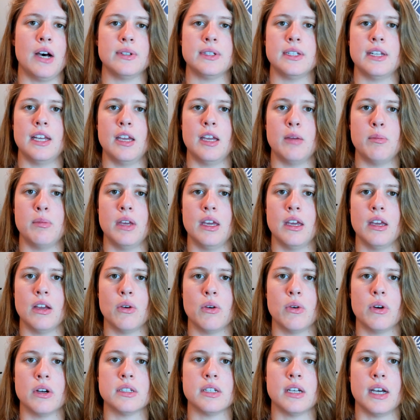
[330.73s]
naming
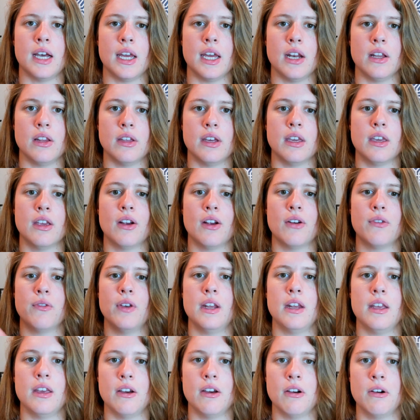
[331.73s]
or titling your
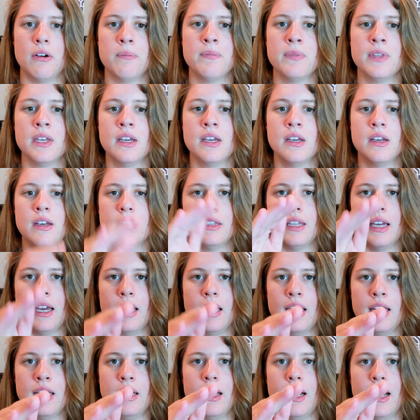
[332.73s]
video.
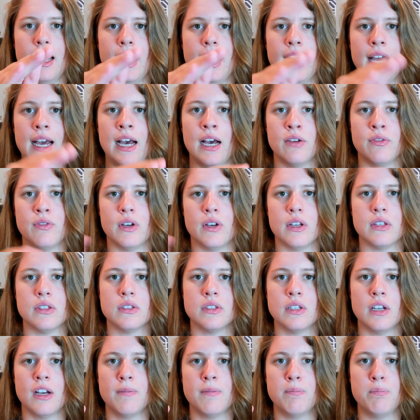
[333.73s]
Then I have a
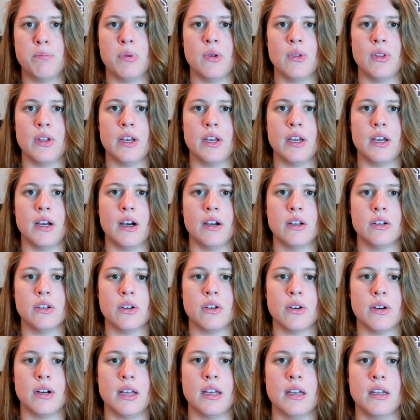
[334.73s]
sub bullet
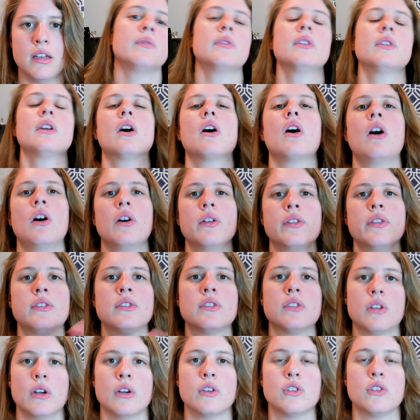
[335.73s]
under it called
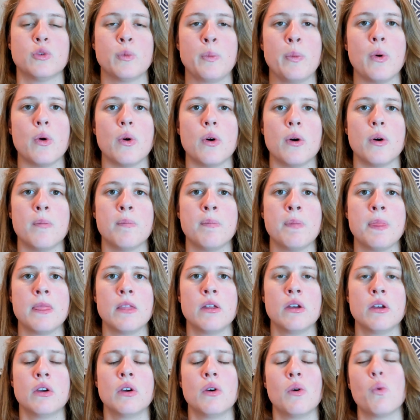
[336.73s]
search pool.
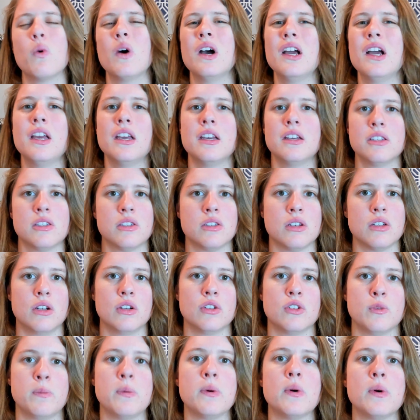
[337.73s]
What is
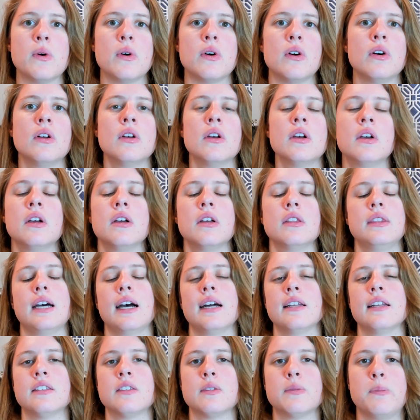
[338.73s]
search pool?
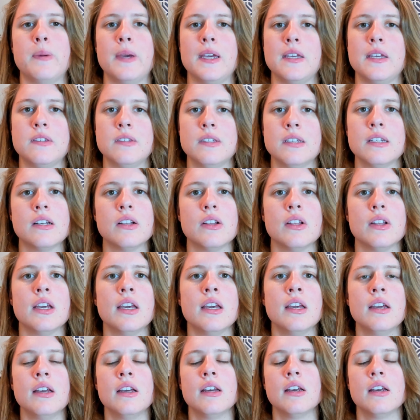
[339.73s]
That's basically